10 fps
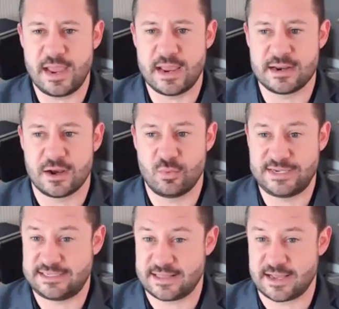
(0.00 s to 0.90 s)
And
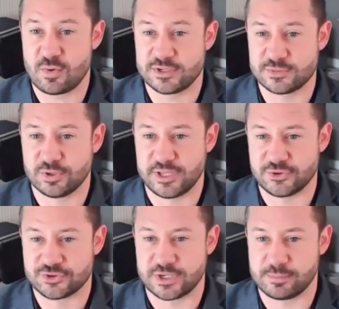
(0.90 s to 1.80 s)
we see that going to really
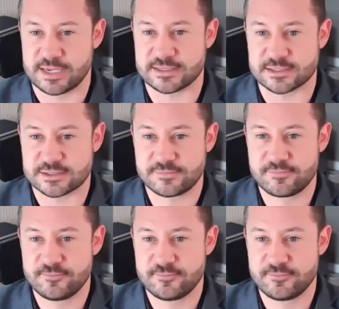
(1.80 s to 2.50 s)
interesting places.